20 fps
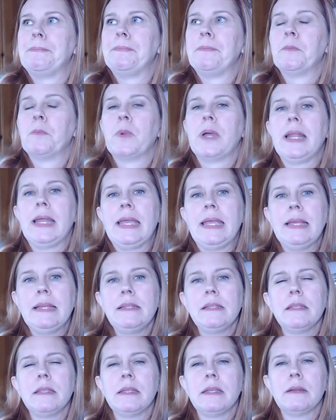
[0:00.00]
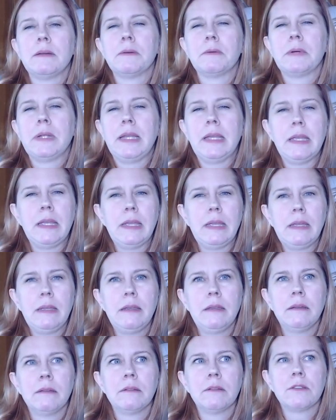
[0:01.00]
when he's when
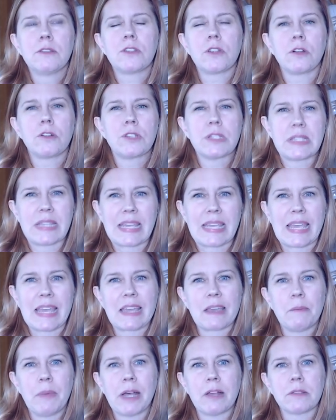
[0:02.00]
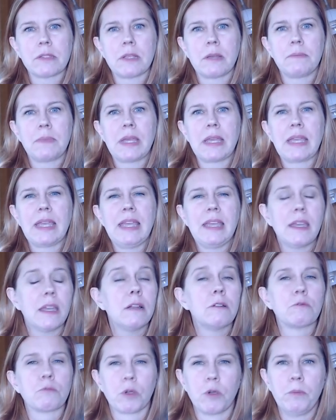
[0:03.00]
he starts thinking about something, he
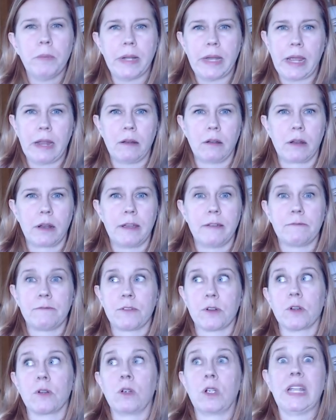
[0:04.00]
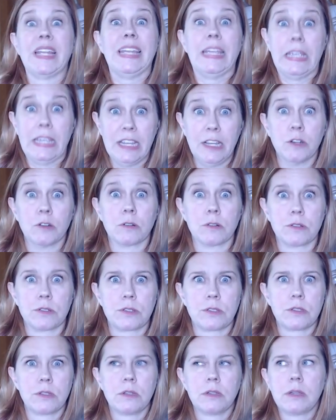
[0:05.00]
can ruminate on it for
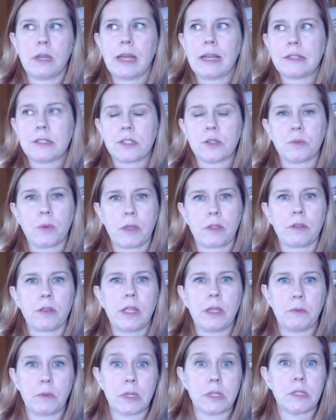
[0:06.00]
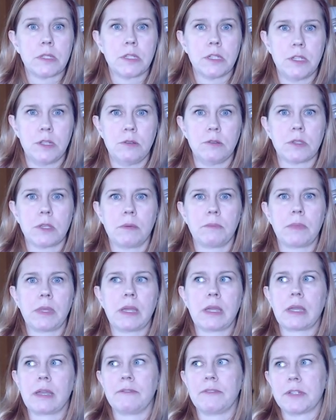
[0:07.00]
years as to whether he wants to do
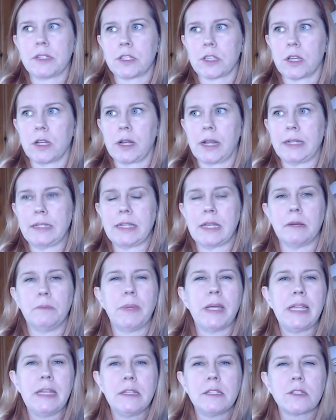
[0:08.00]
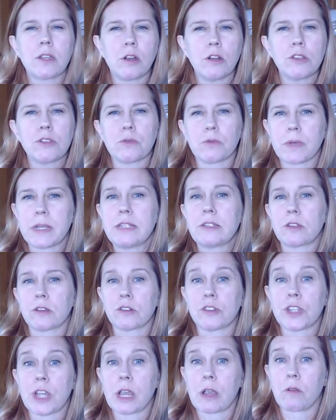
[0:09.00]
something, if it's a good idea, but he starts
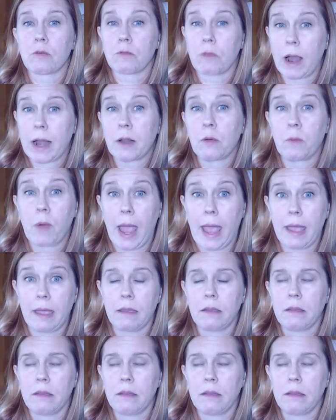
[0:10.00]
researching right away.